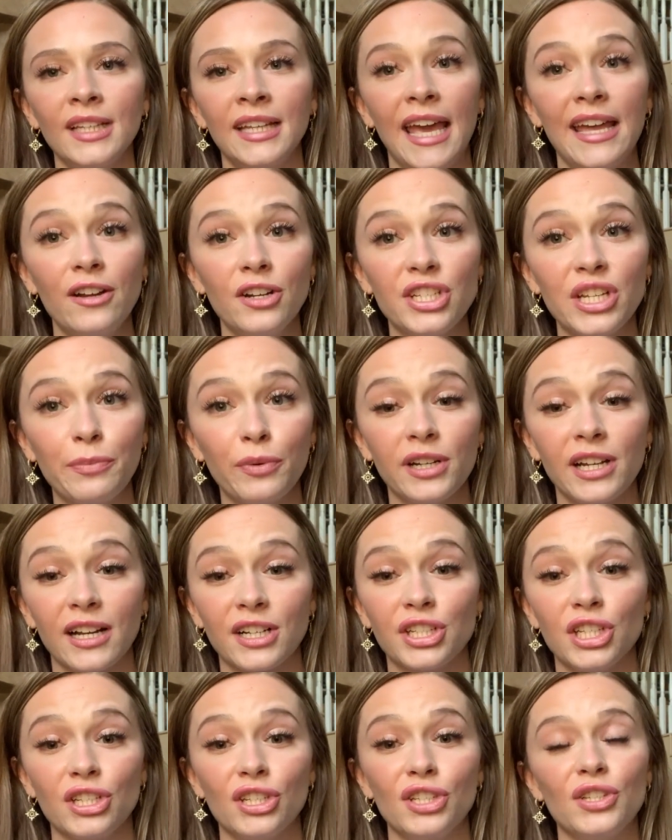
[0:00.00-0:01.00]
energy
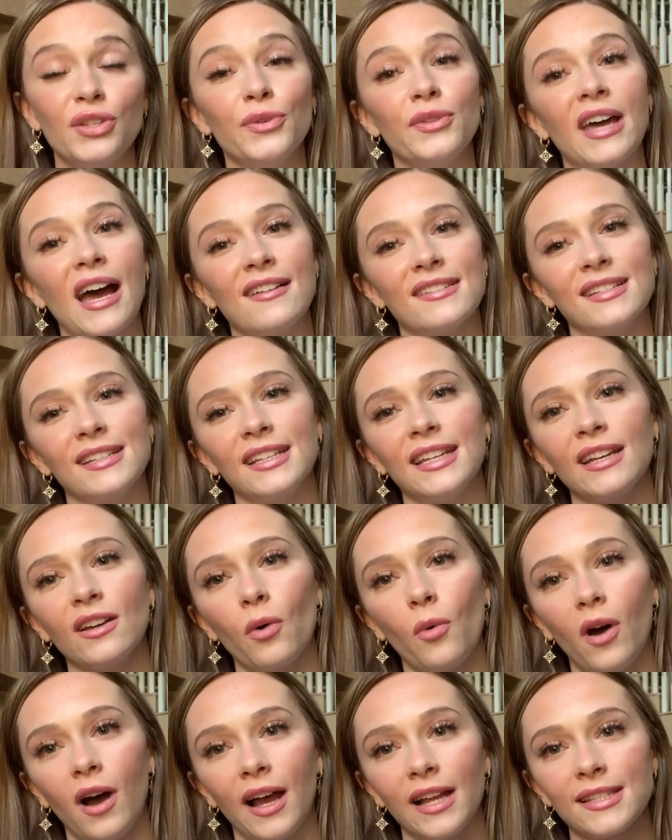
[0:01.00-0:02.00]
production to 2,000
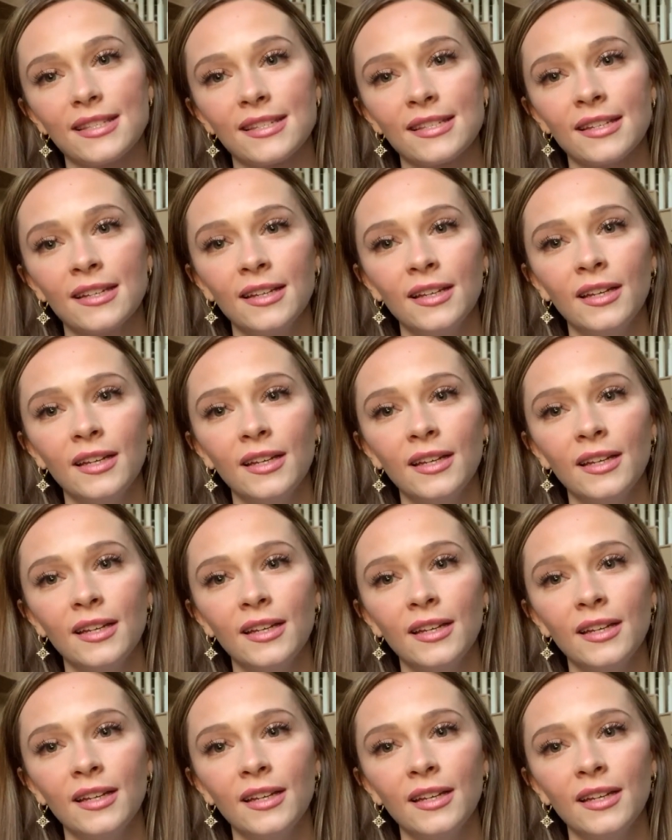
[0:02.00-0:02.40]
gigawatts